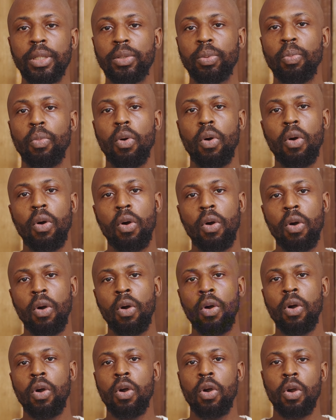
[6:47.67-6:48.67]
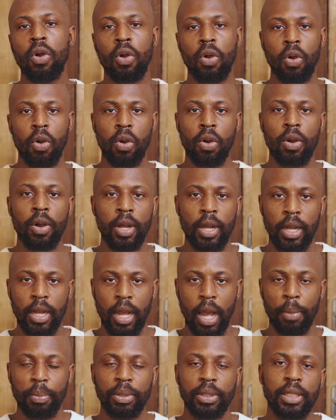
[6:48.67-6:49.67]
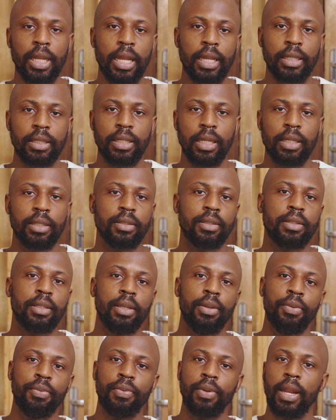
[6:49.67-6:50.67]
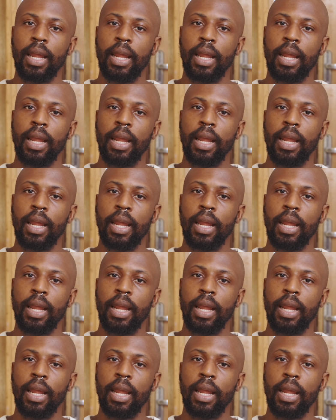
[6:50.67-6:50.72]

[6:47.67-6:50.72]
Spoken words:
more capital intensive,